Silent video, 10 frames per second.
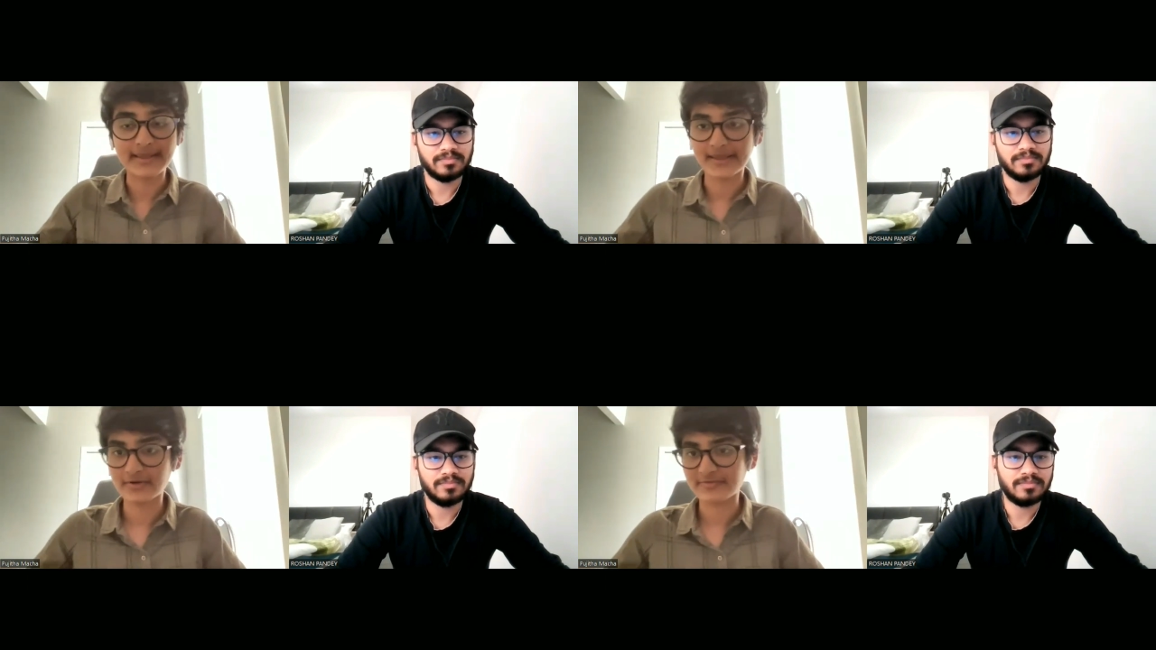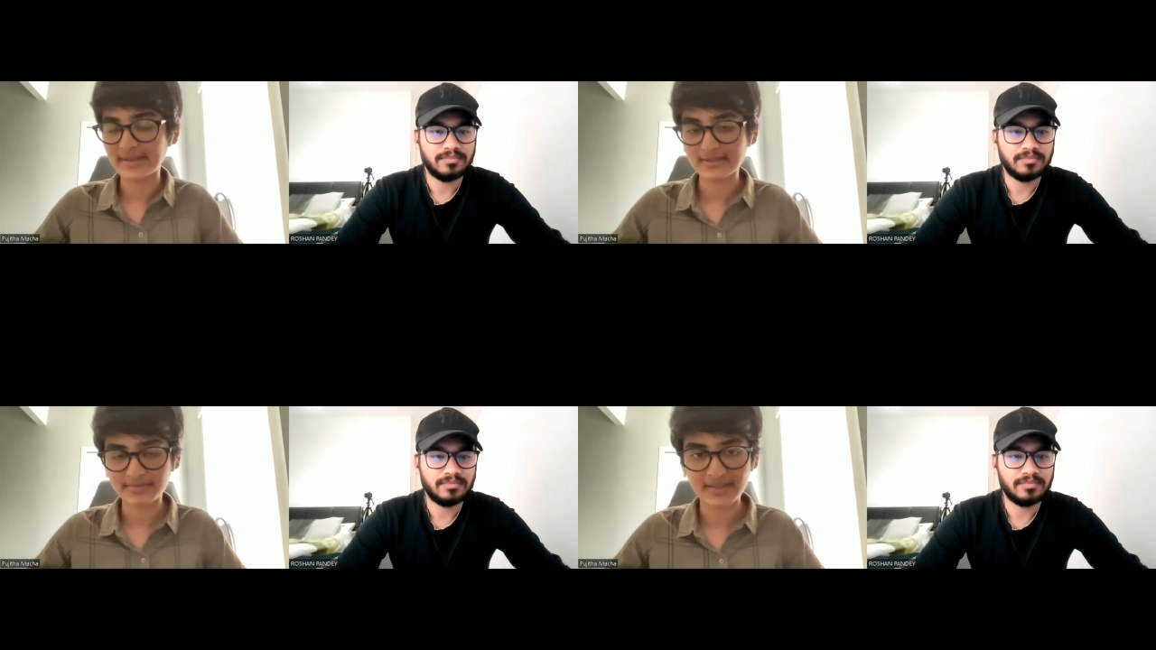Speaker 1: take care of
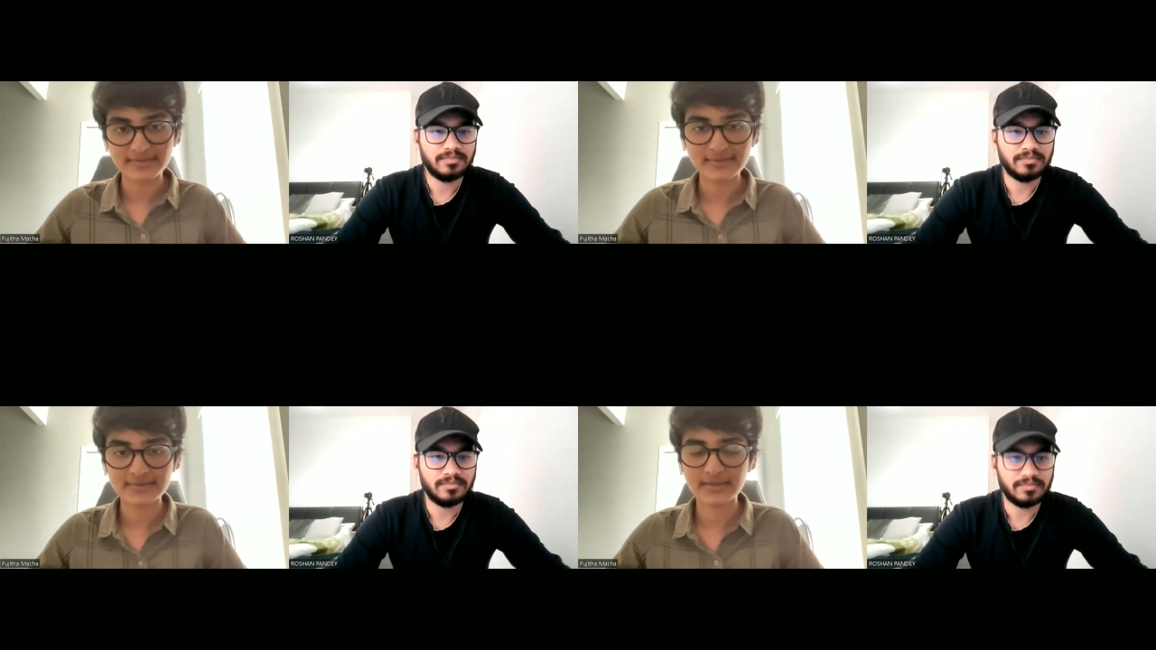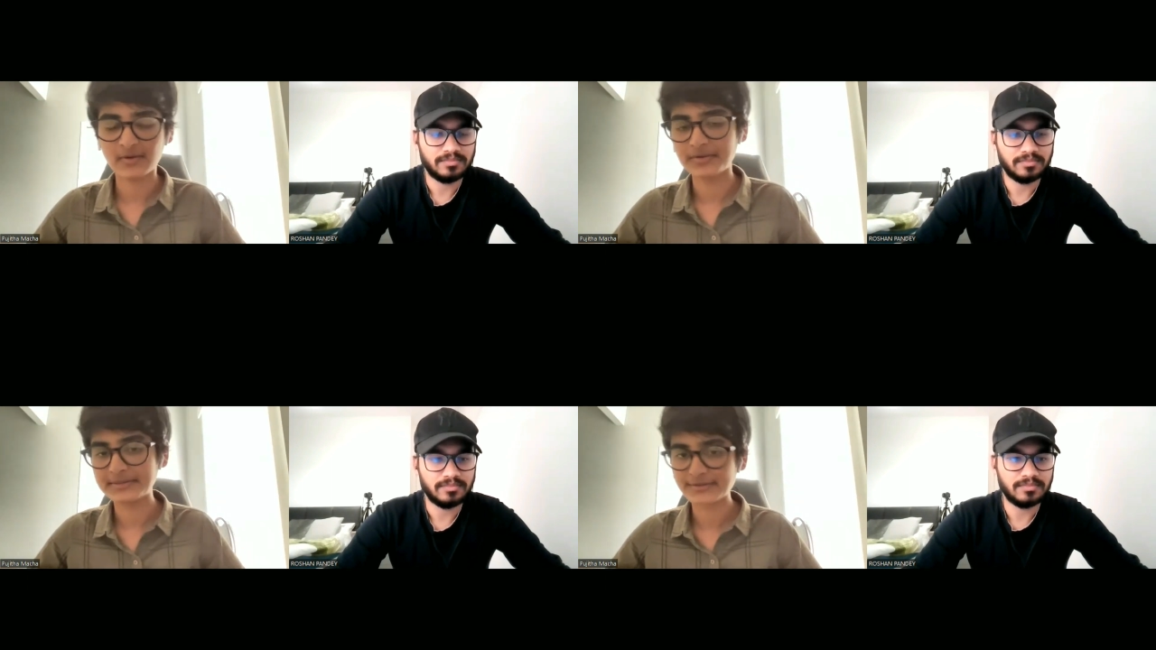my expenses
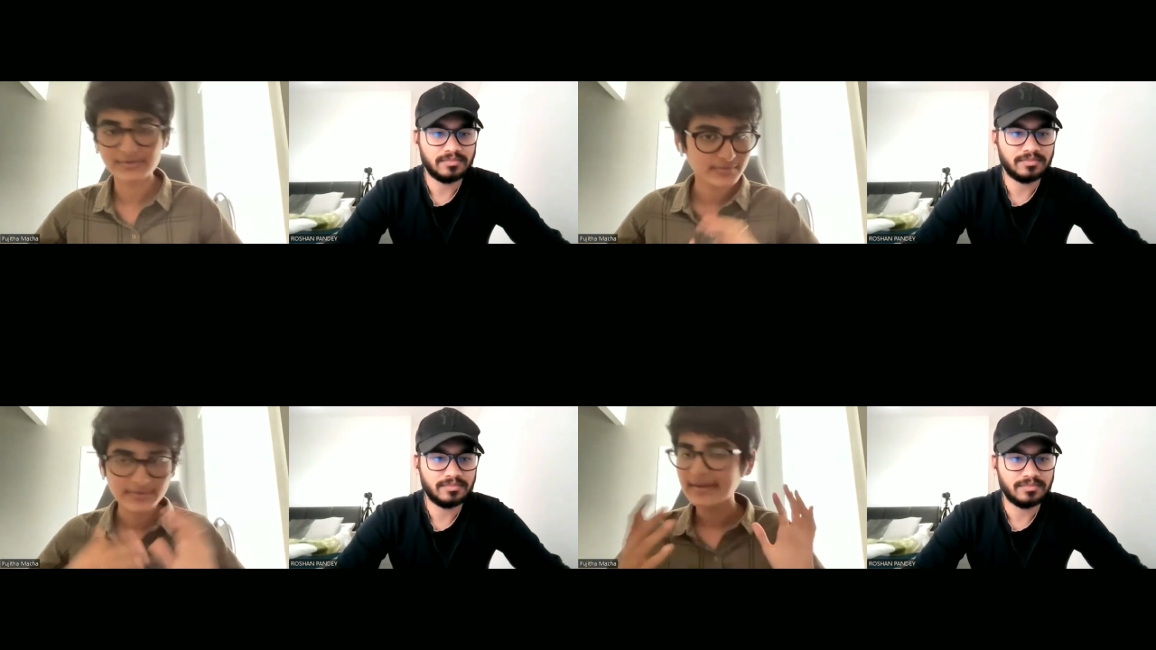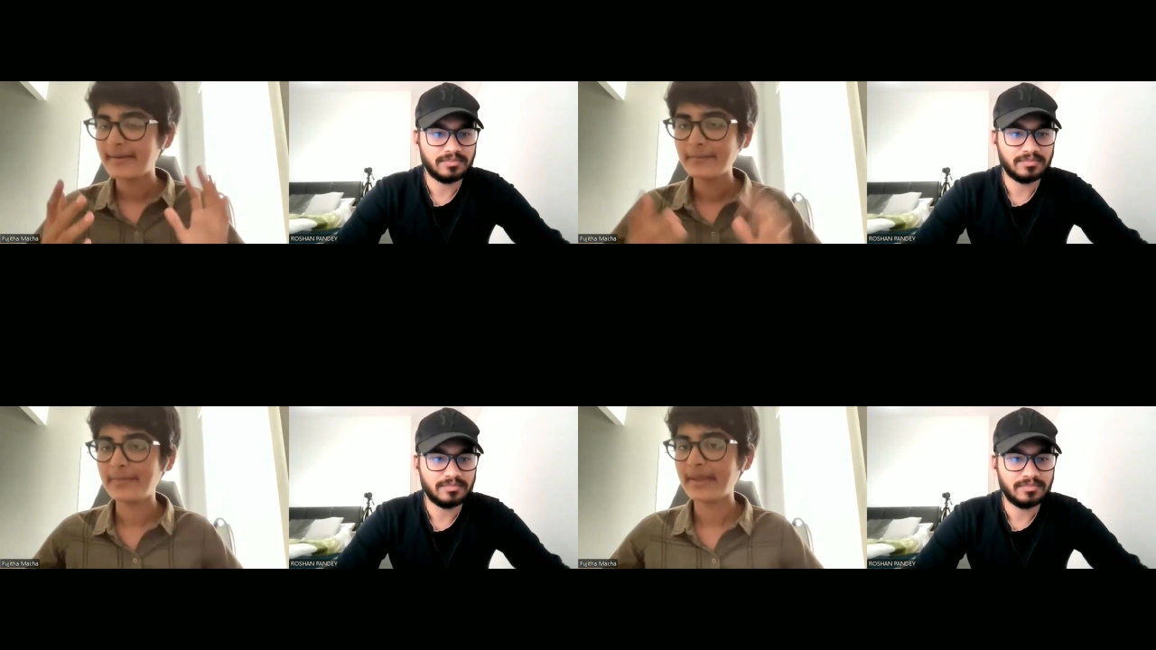and also
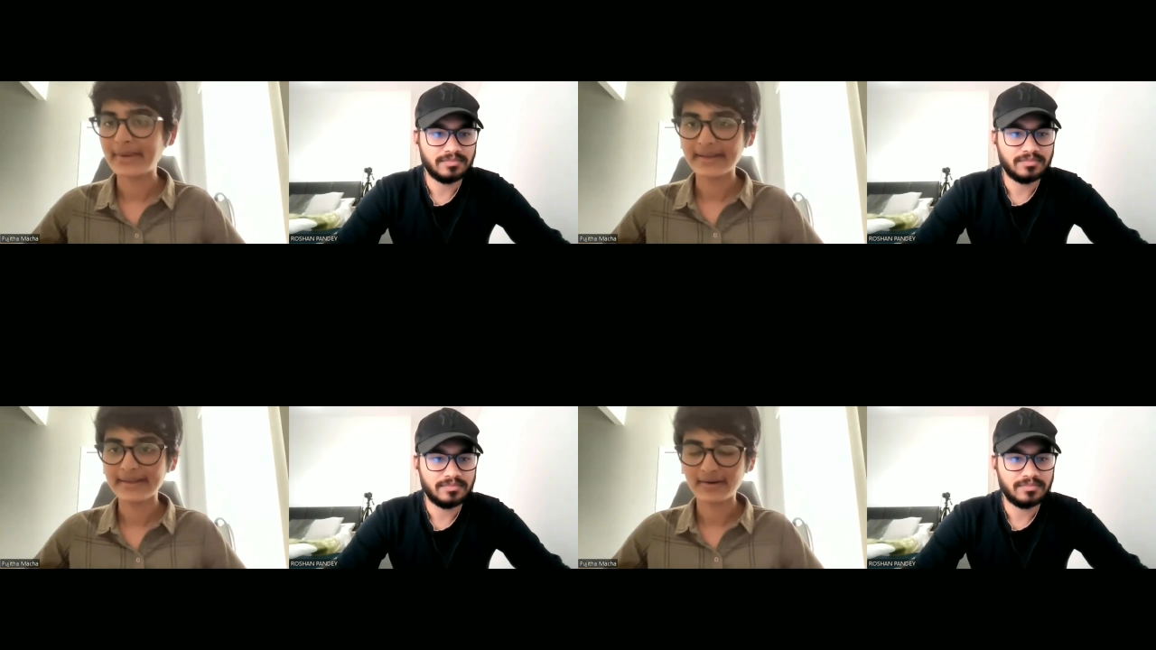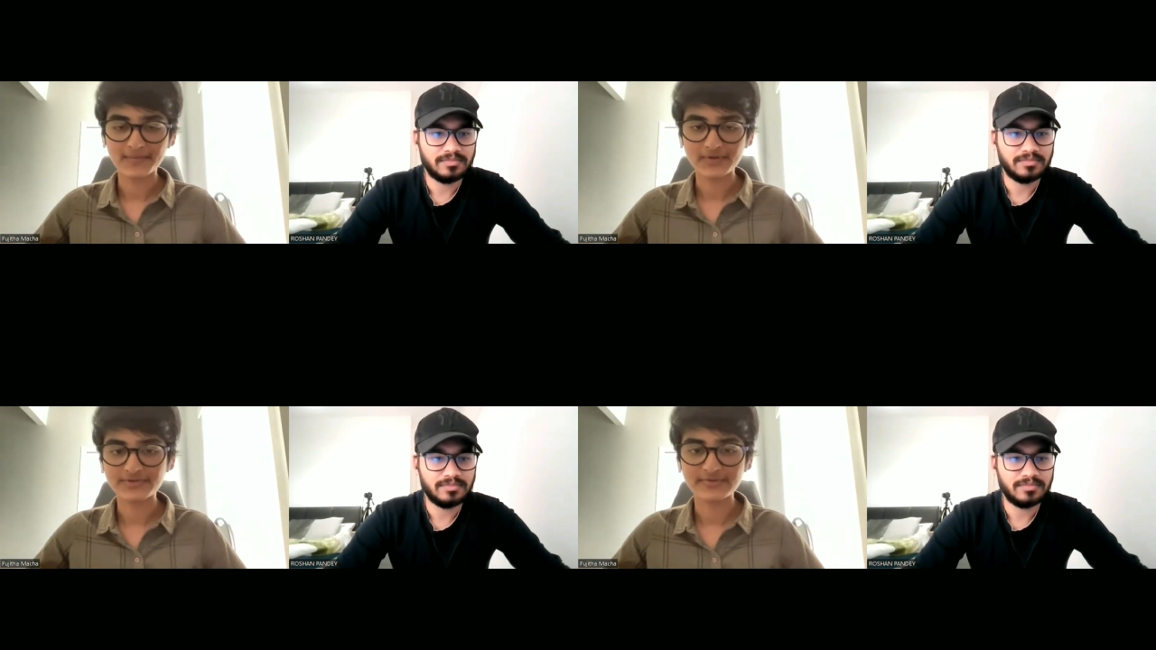pay my
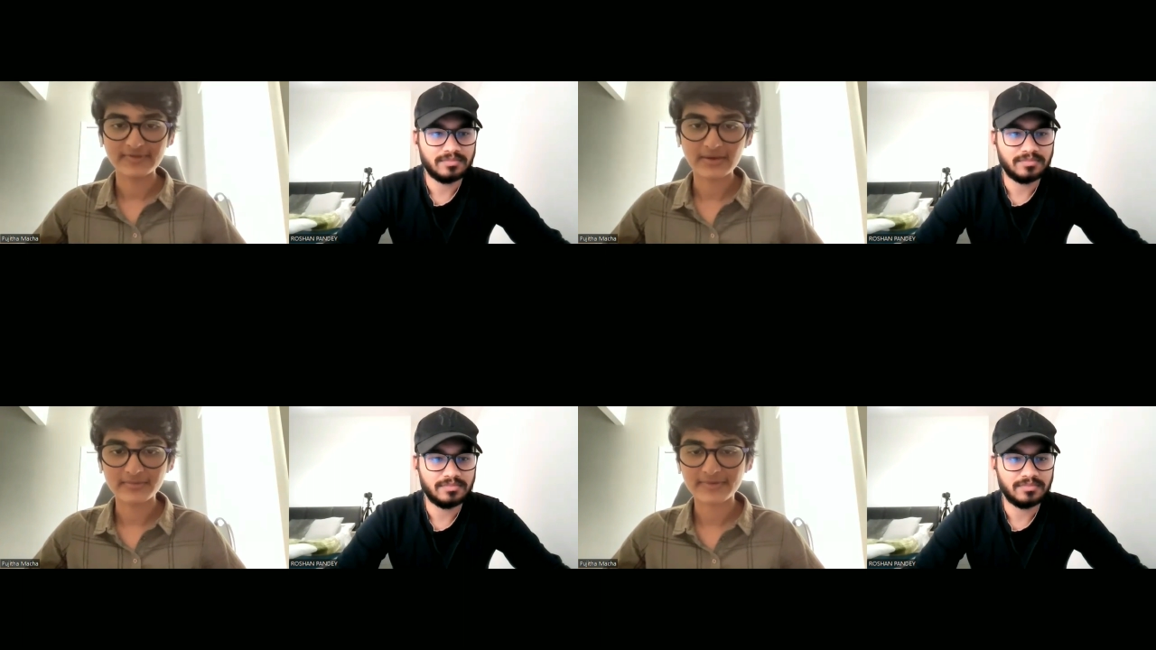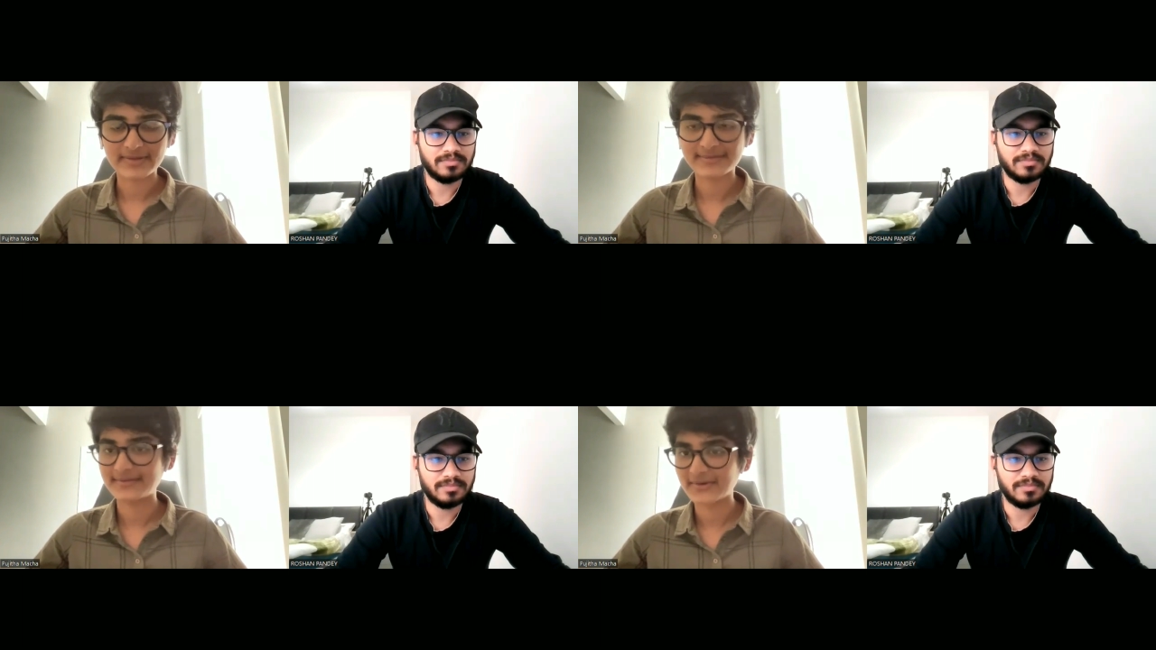uh, tuition fee out of it.